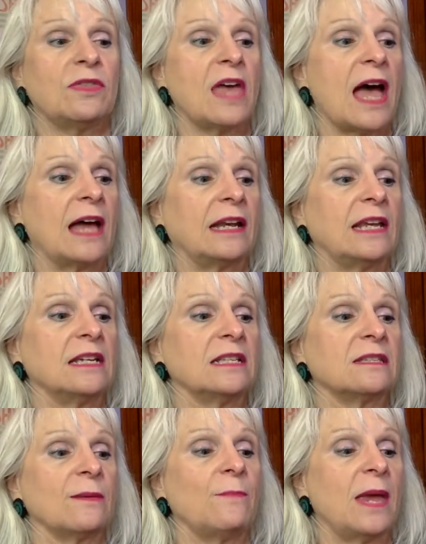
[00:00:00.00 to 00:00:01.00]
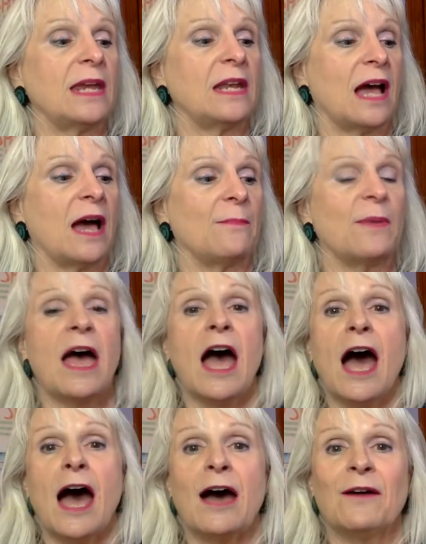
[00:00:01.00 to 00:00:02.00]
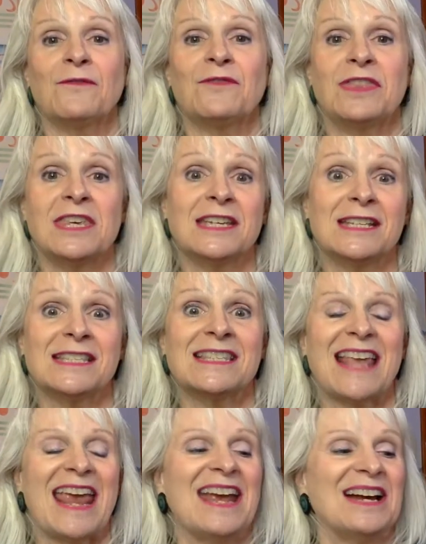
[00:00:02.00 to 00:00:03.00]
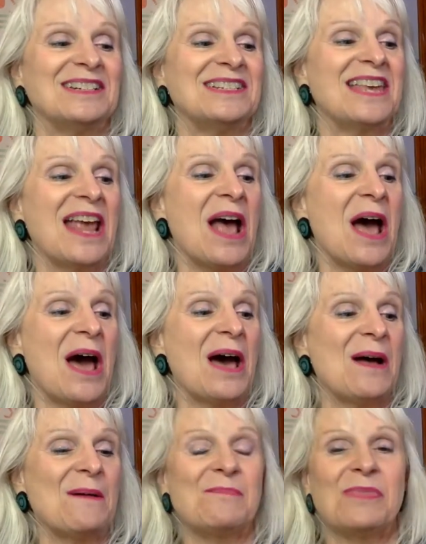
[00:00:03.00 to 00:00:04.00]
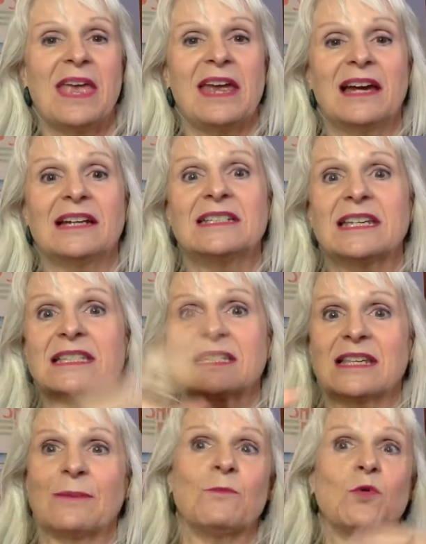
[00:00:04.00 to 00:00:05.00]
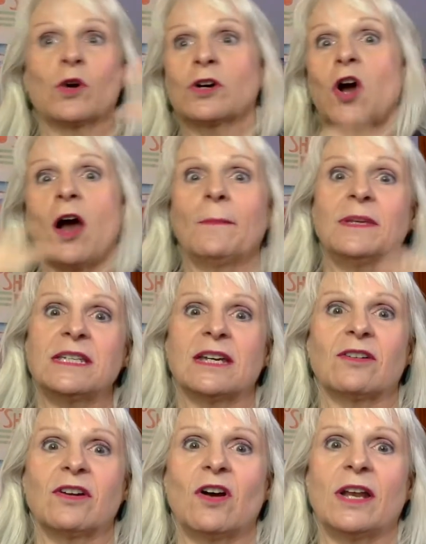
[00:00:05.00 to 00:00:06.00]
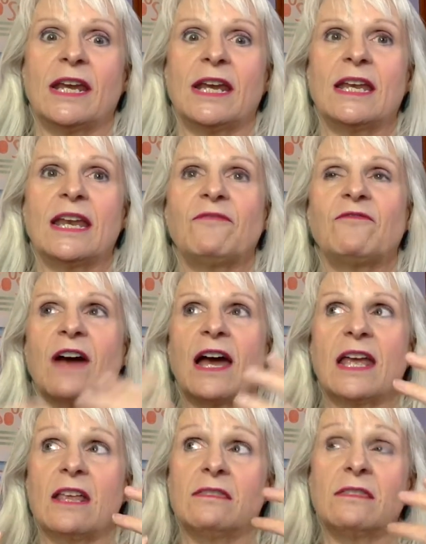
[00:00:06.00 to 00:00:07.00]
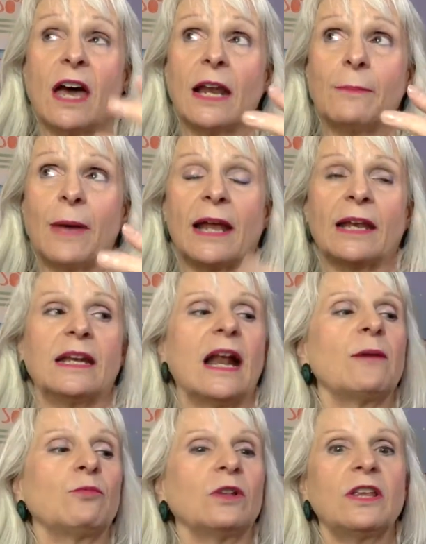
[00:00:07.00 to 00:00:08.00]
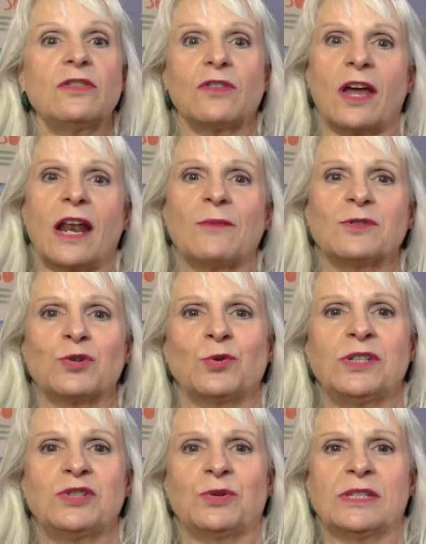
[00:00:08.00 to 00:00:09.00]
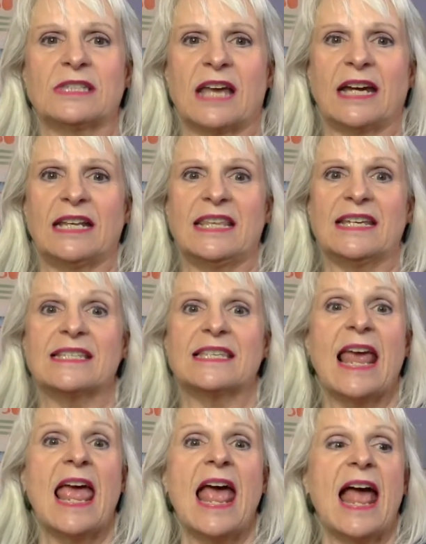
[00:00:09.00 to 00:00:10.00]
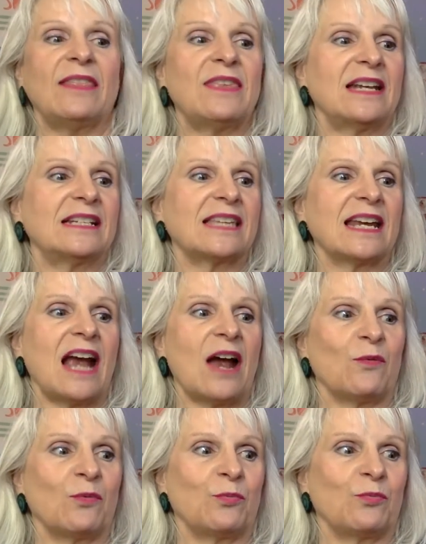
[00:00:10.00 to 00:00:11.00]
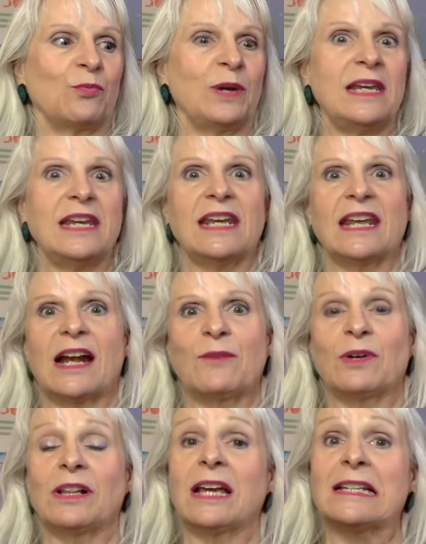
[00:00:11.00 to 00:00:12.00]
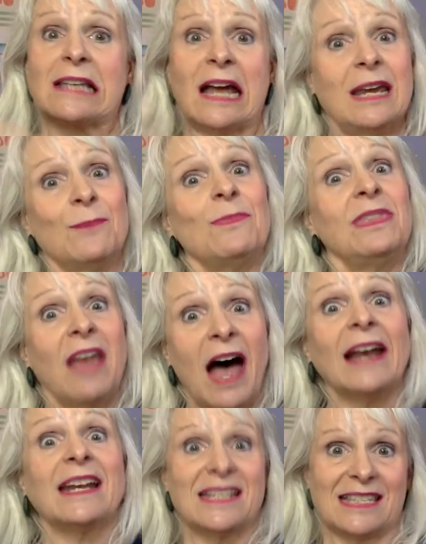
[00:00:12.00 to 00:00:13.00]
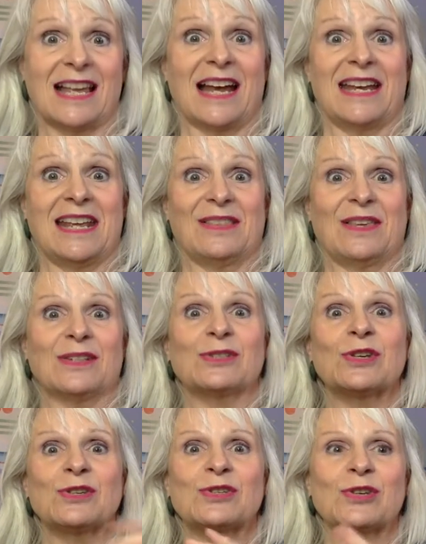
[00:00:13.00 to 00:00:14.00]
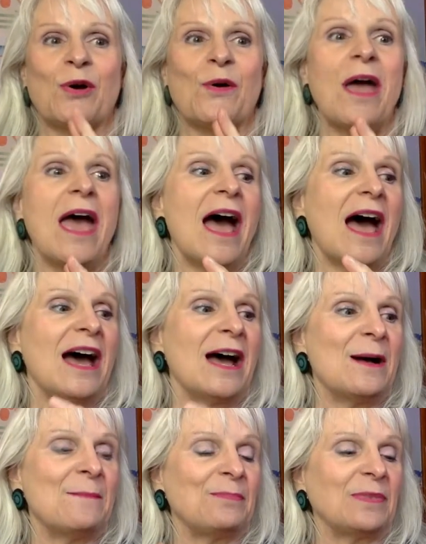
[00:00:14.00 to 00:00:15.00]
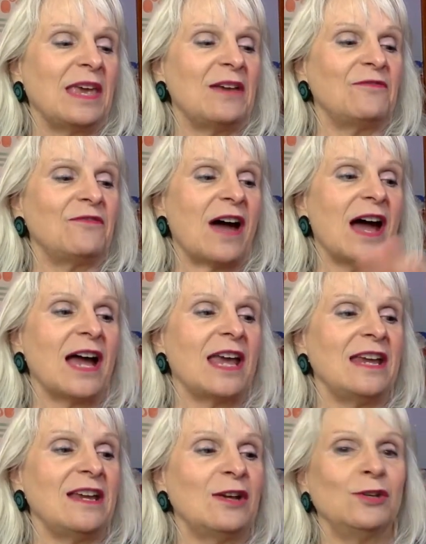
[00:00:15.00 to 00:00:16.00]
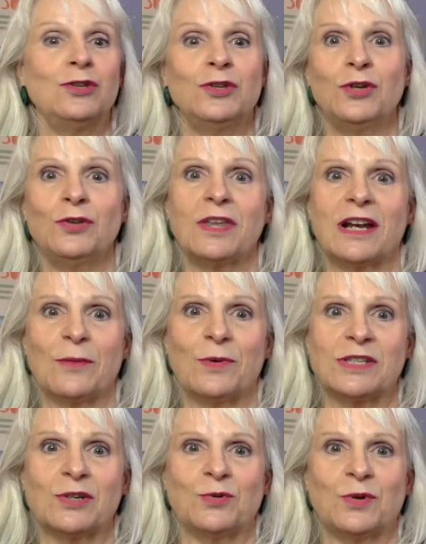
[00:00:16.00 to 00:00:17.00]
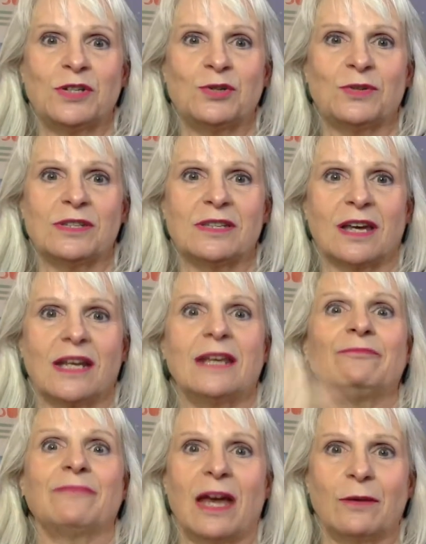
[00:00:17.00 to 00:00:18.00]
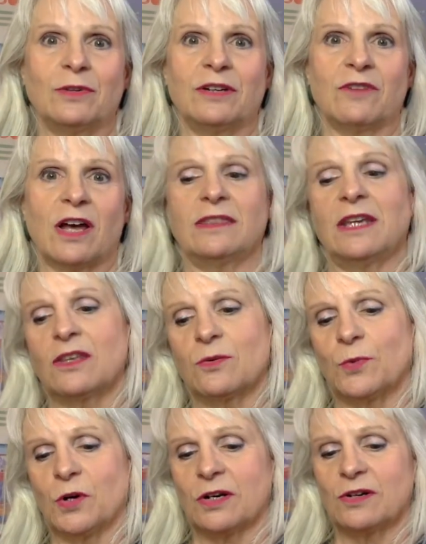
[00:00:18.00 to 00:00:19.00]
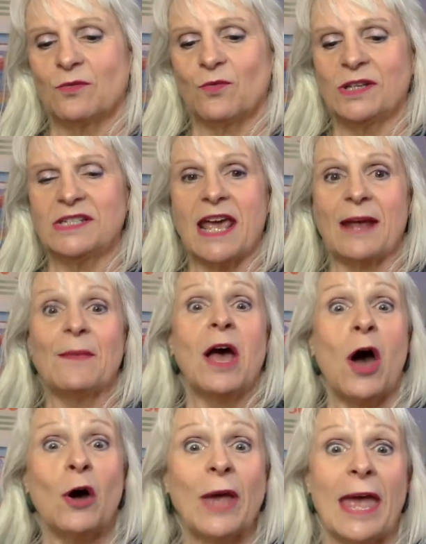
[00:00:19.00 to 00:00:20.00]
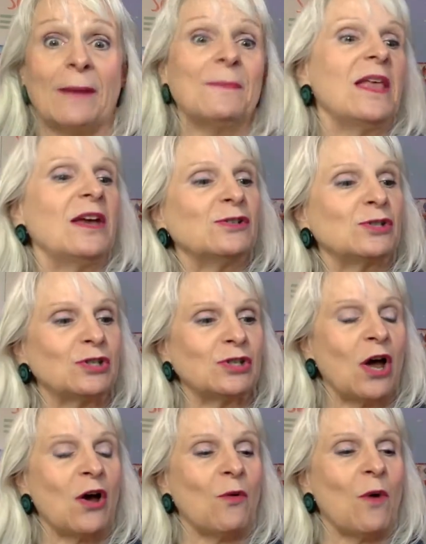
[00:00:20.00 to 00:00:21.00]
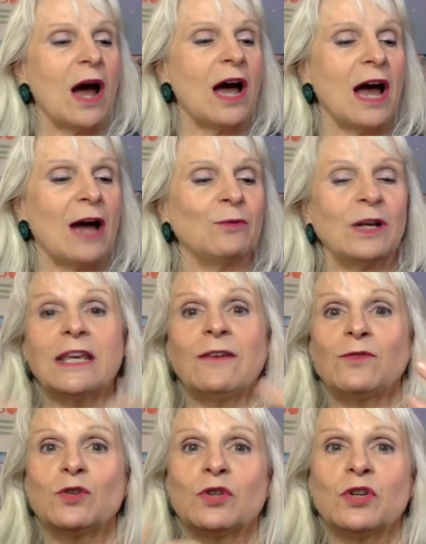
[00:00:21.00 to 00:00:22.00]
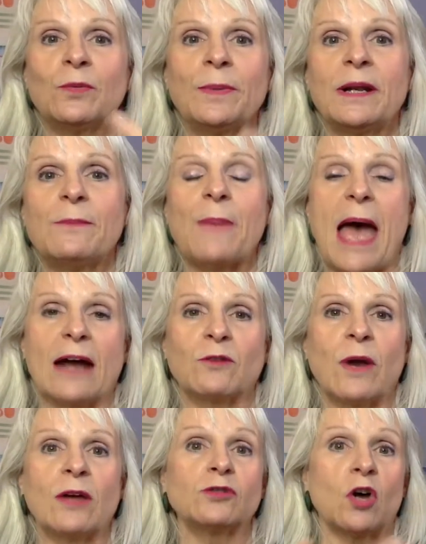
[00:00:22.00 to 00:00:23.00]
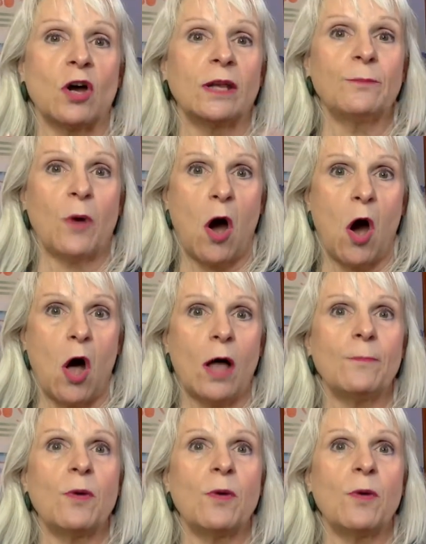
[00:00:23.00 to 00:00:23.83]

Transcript: That is made up of this and some more commentary on it. And if I had thought about it, I really thought I was going to assign this. And then as I got reading it, I realized I am not assigning this. So if I knew that I wasn't going to assign it, I would have gotten the other book one day. Okay, so I want to give you a little bit of background on Paul.